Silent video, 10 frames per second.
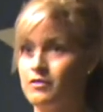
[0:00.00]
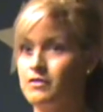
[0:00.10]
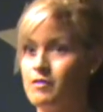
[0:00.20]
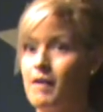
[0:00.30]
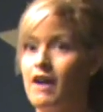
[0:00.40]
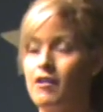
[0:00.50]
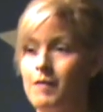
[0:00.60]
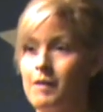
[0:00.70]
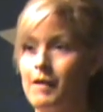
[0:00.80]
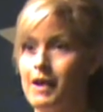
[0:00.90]
It was in the back of
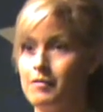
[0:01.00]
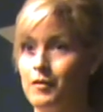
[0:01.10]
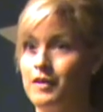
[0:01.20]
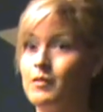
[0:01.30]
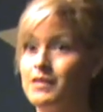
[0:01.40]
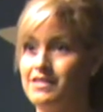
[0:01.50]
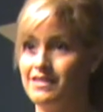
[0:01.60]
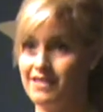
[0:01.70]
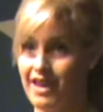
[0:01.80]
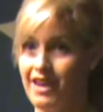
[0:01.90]
my Bible, and it was
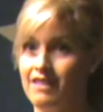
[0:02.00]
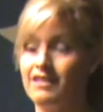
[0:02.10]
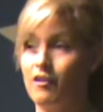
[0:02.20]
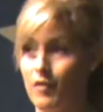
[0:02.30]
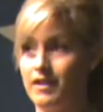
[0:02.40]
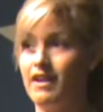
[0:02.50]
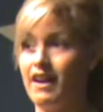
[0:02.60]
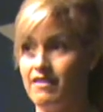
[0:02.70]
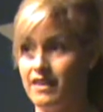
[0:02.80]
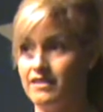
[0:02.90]
the day that I went and
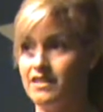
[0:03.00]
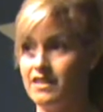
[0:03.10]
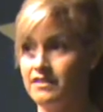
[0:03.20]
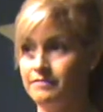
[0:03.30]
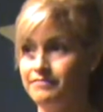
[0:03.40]
had that done.